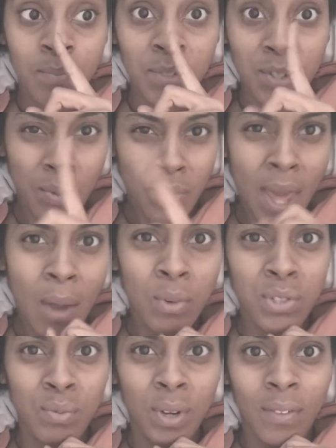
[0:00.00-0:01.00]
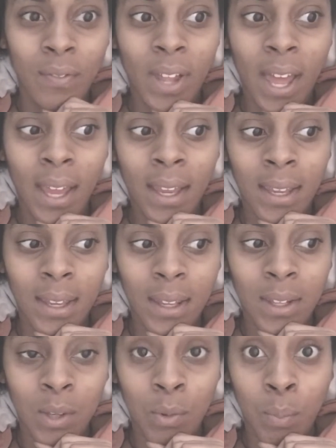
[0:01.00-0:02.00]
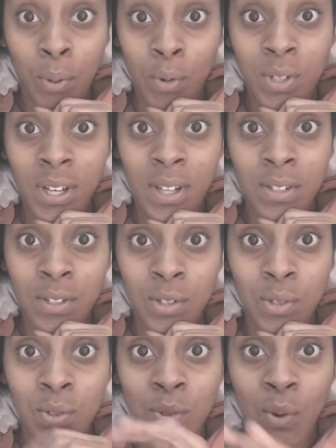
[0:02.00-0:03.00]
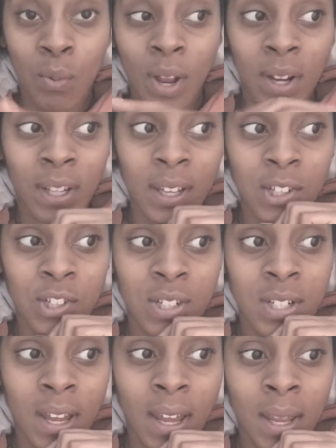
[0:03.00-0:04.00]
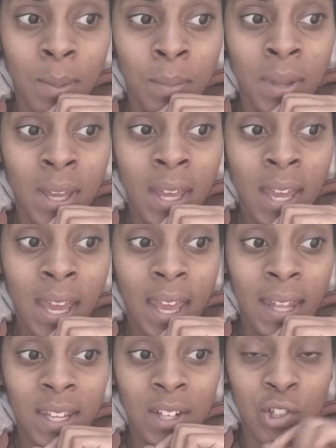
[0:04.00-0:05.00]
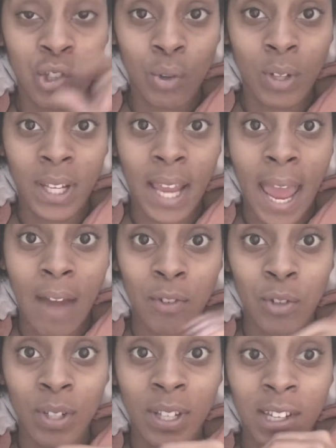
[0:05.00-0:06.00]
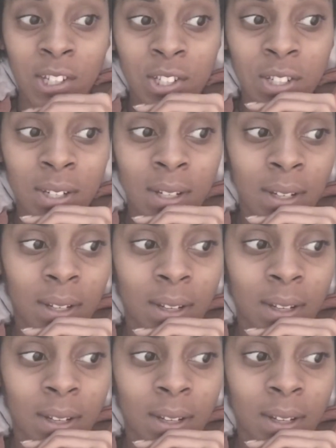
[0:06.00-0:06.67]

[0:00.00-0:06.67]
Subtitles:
So that was a red flag. There were protests too around election time, and then shortly after election,